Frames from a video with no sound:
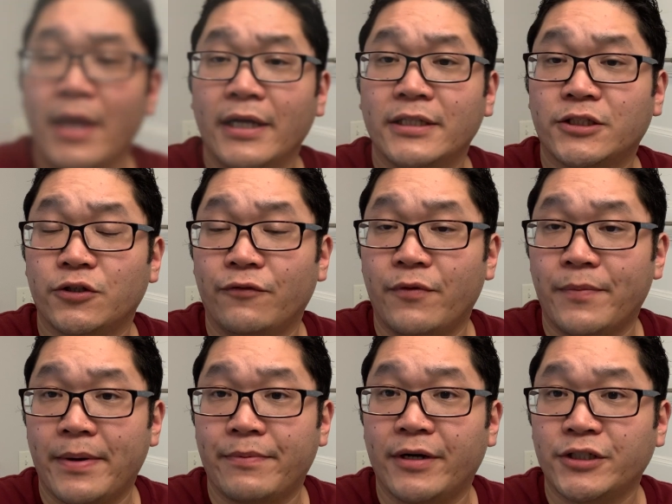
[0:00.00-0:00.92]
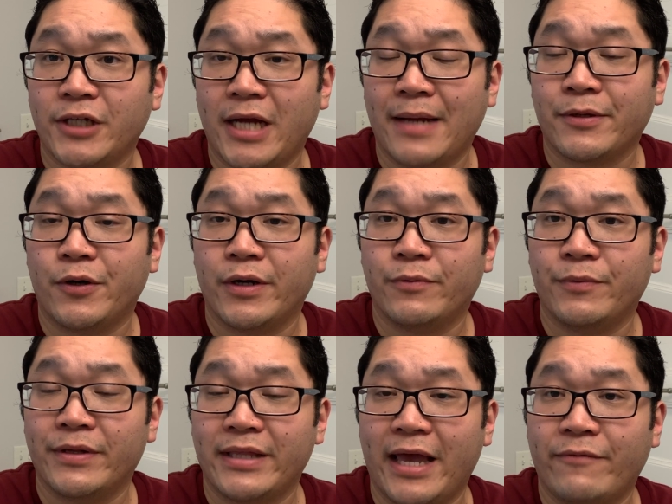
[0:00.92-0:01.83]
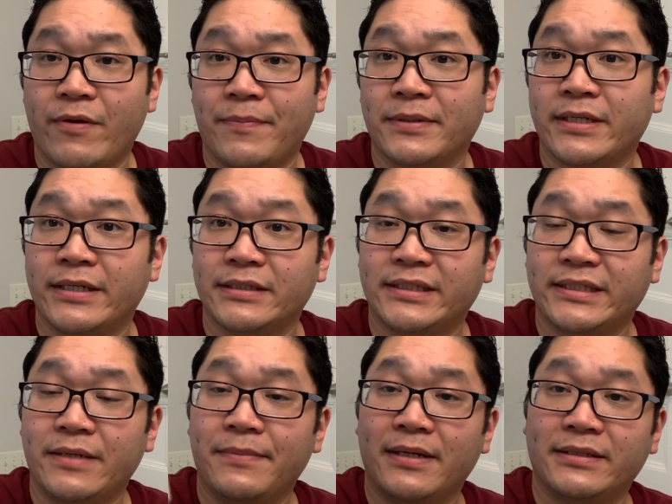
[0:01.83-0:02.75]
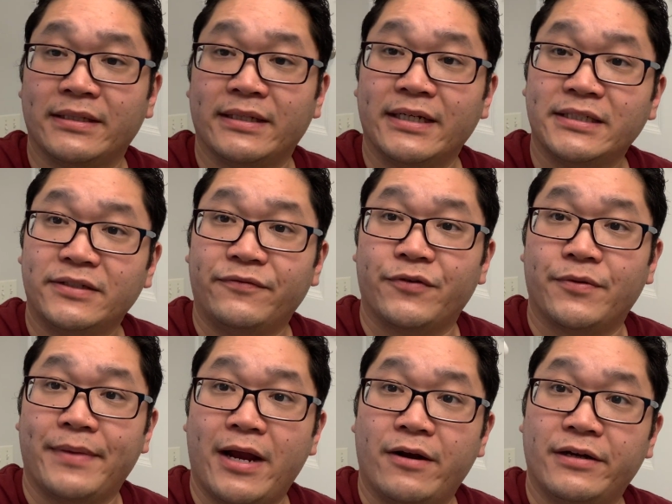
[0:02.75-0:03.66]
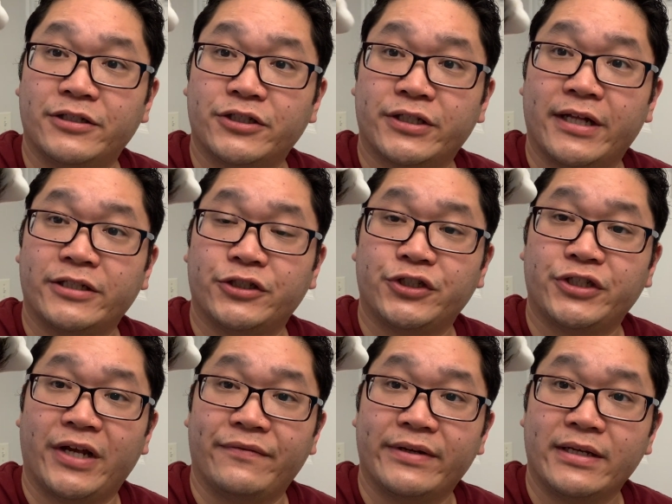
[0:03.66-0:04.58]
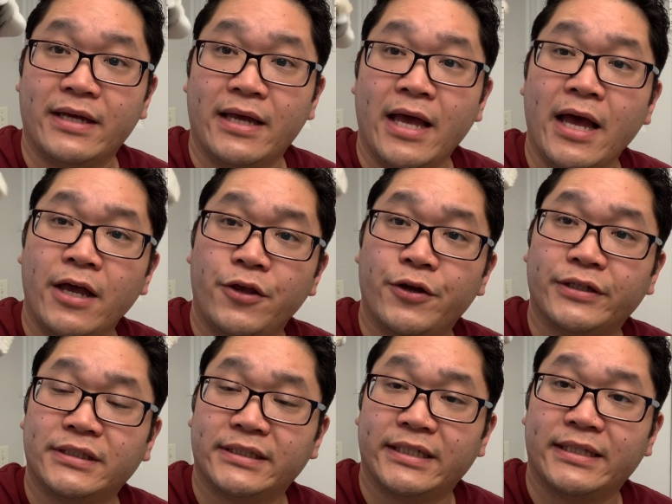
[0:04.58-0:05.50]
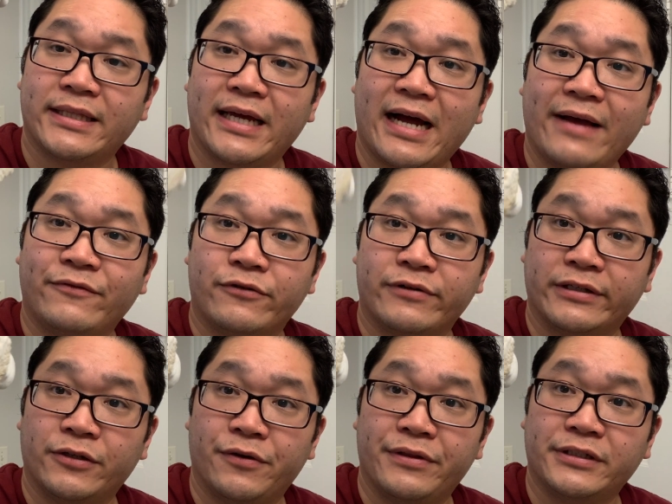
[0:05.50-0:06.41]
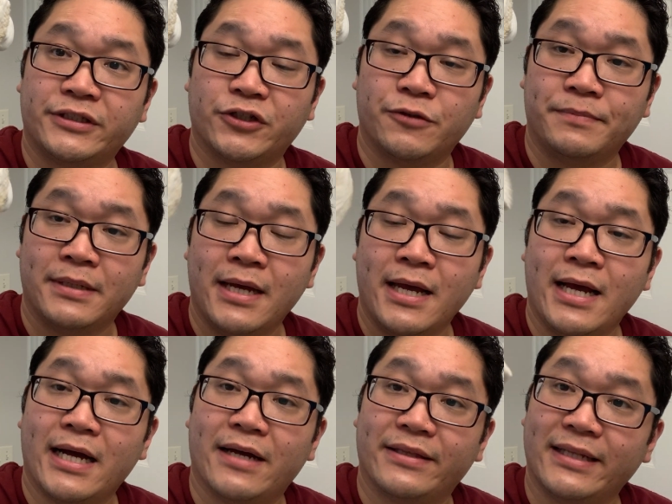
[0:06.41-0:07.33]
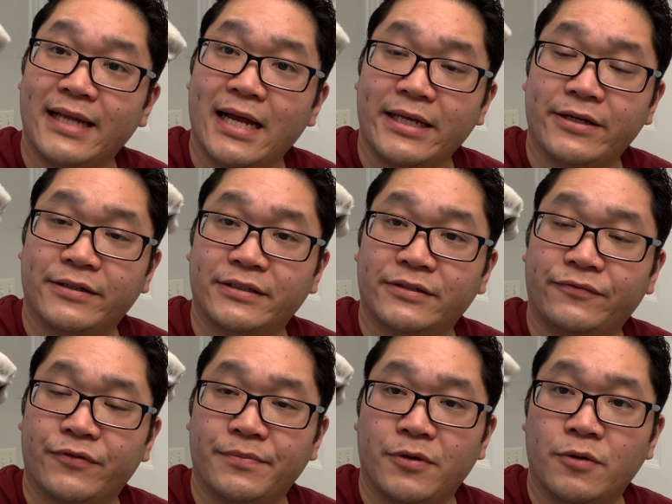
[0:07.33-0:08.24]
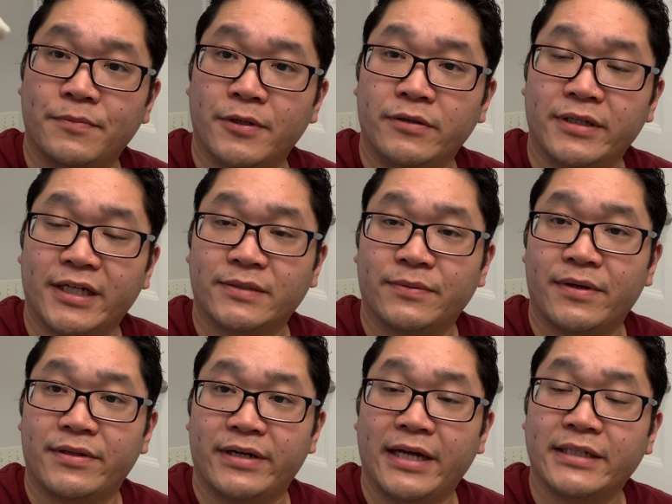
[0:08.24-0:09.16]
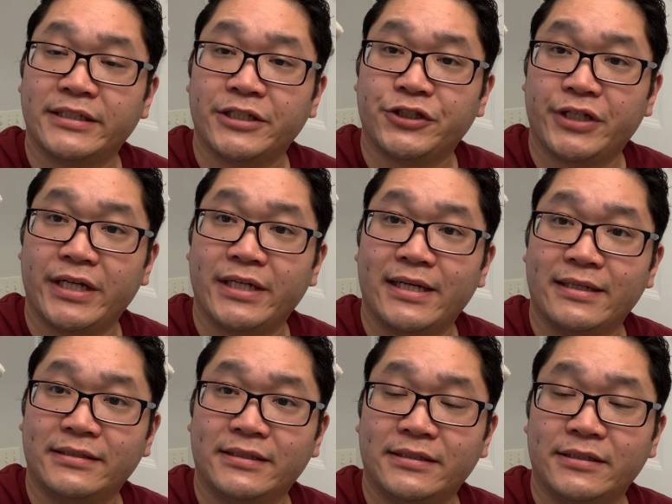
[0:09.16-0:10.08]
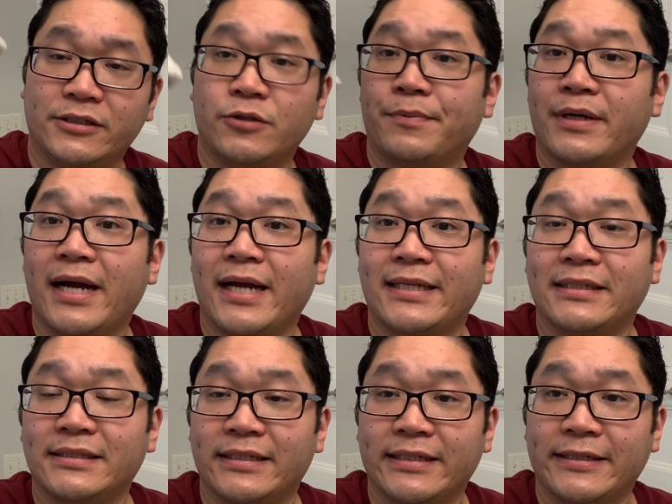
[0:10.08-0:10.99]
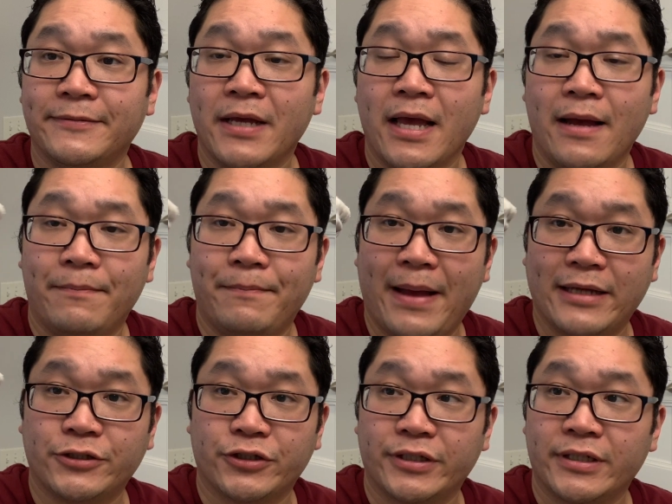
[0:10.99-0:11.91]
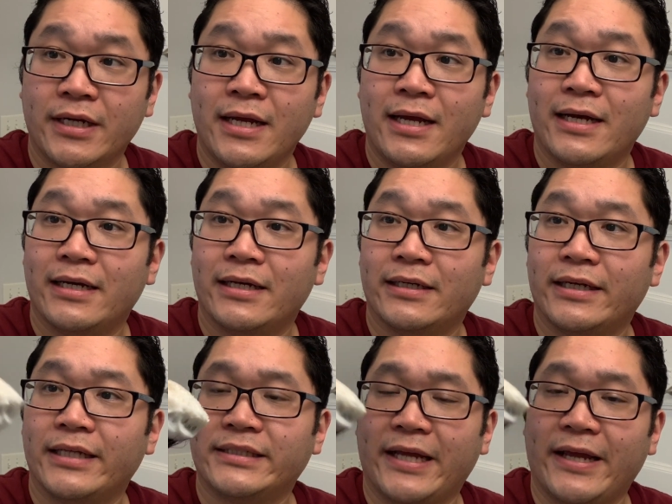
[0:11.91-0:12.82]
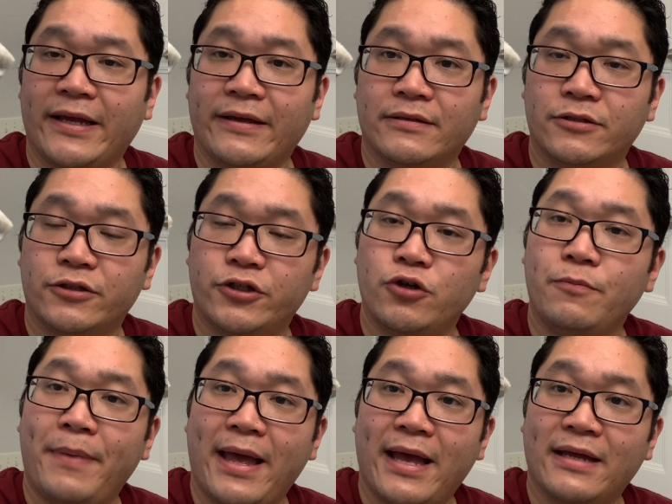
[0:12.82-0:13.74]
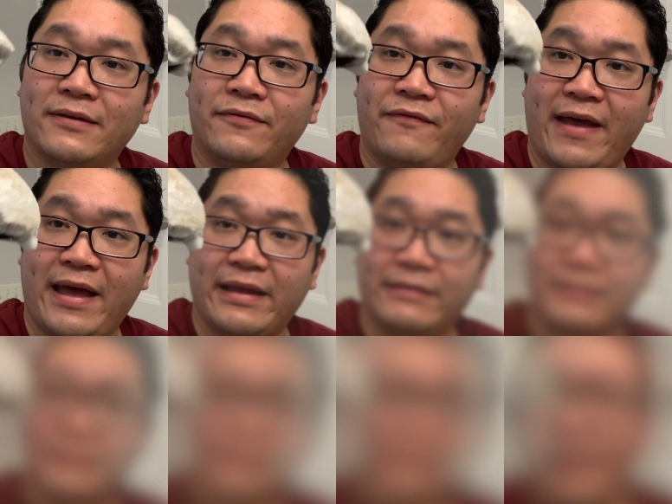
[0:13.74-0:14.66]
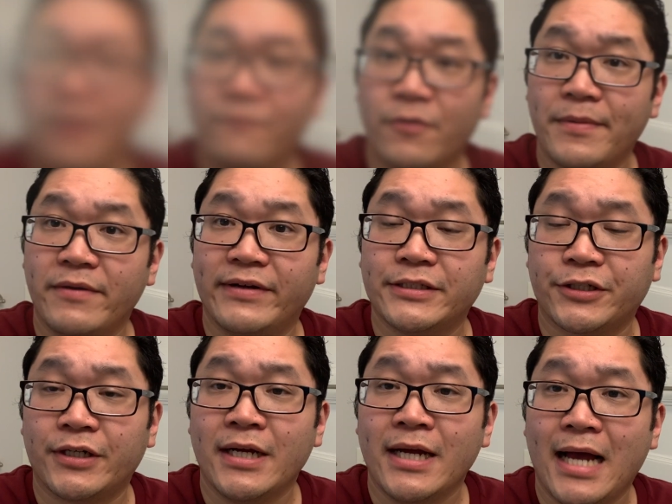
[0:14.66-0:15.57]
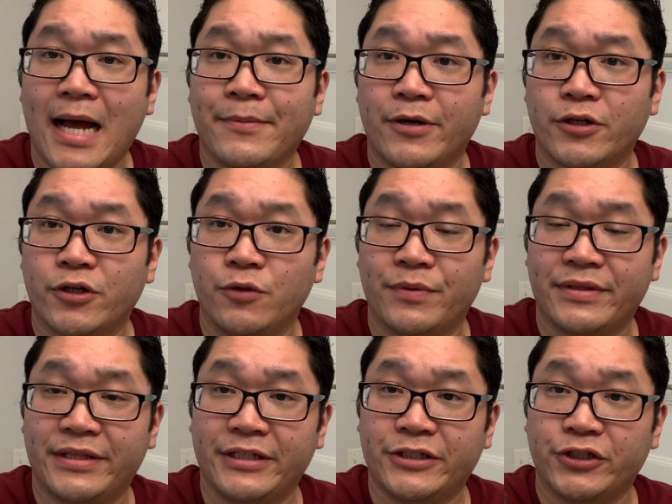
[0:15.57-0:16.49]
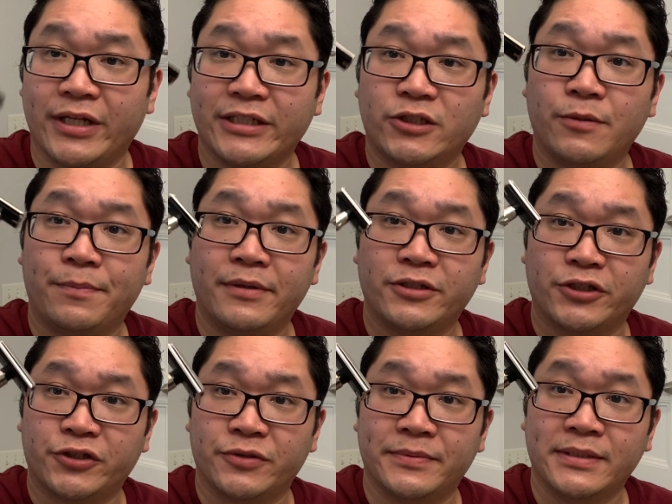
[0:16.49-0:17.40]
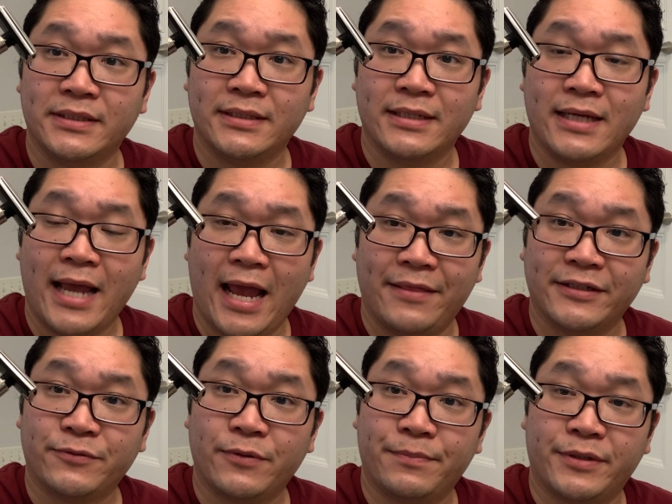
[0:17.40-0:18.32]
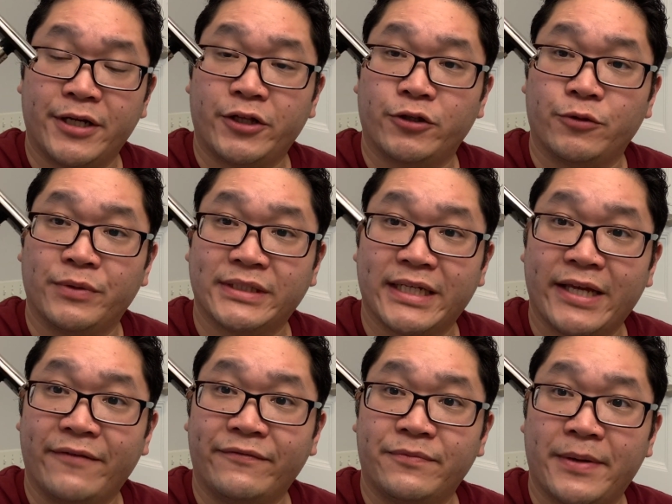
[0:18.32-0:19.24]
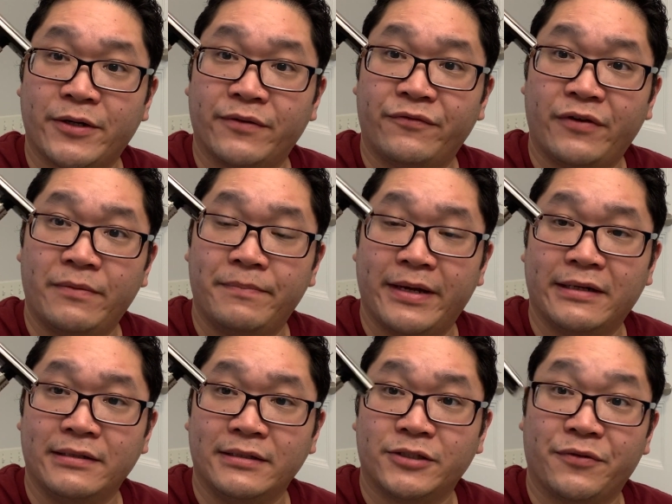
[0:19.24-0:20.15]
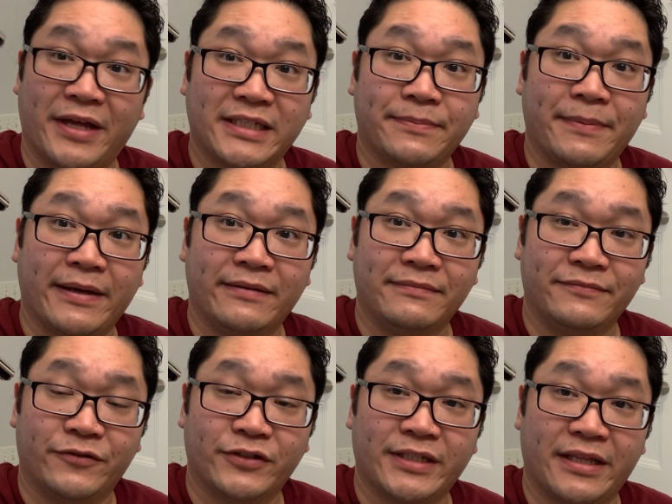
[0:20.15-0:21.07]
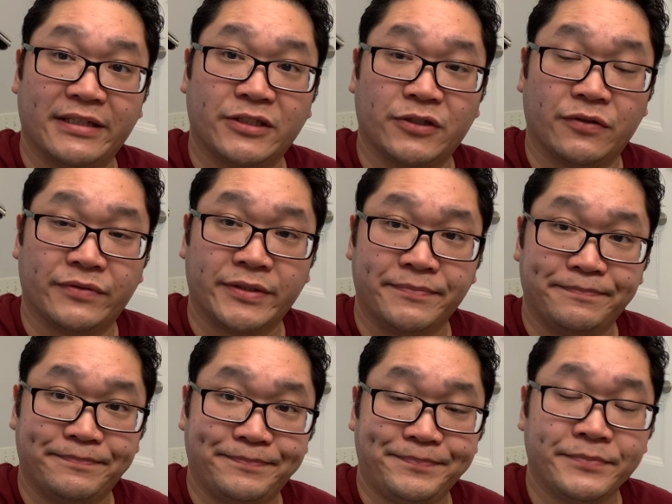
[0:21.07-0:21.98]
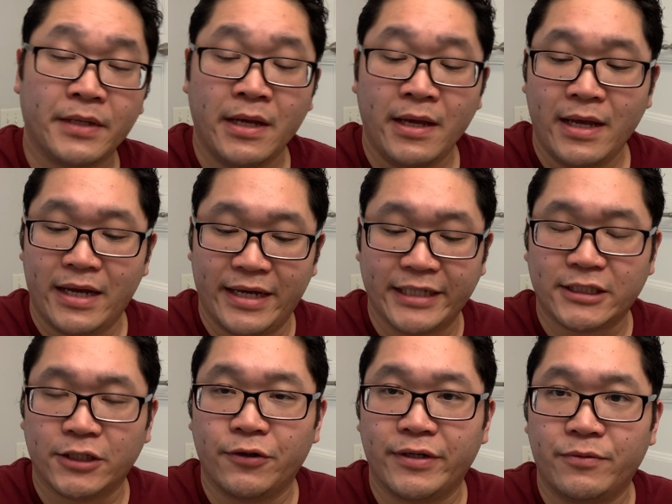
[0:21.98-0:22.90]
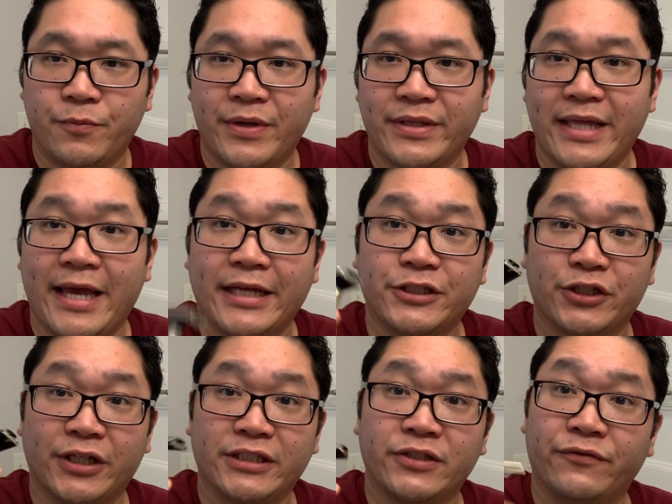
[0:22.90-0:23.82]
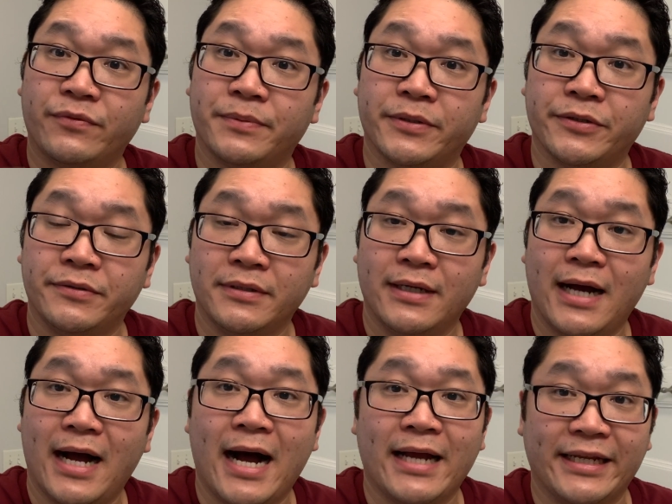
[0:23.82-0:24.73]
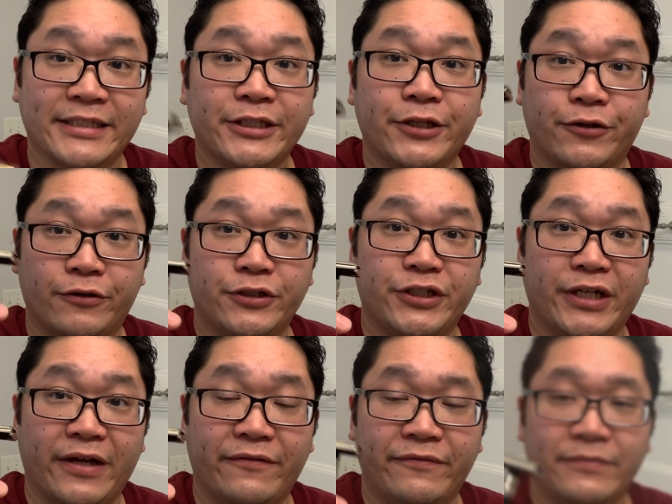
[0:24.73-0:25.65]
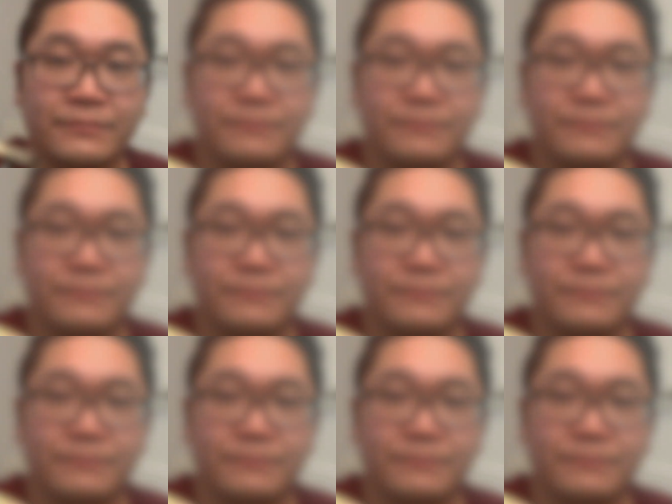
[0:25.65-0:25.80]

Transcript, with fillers: So for my brush, I'm going with a replica Simon Deluxe from Heritage Collection Shaving. You can see that I've already loaded the soap. Uh, the knot here is from Oumo. It's one of their SHD knots, super high density. Badger. Uh, it's a two-band fan. For my razor, I'm going to go with the Gillette Super Adjustable. And this one in particular was a gift from my good friend Ben. So thanks, Ben, for sending this over. Uh, it's loaded with a Gillette Silver Blue on its third shave.